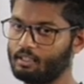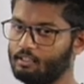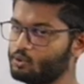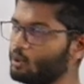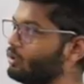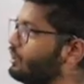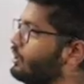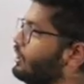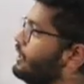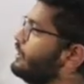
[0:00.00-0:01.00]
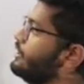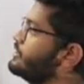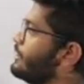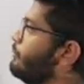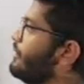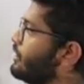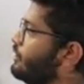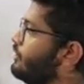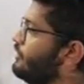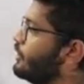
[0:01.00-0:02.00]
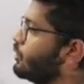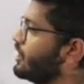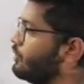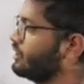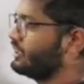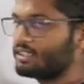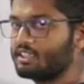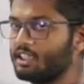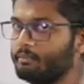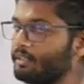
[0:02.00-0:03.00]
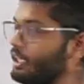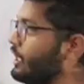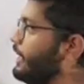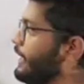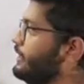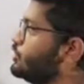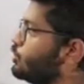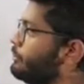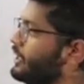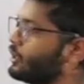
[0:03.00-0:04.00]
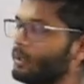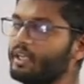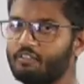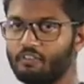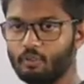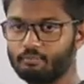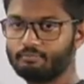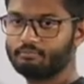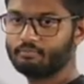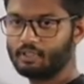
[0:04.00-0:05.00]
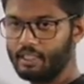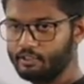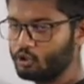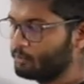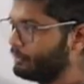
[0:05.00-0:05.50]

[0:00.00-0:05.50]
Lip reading: So in this number pattern, if you are talking about this term, n should be 25. N should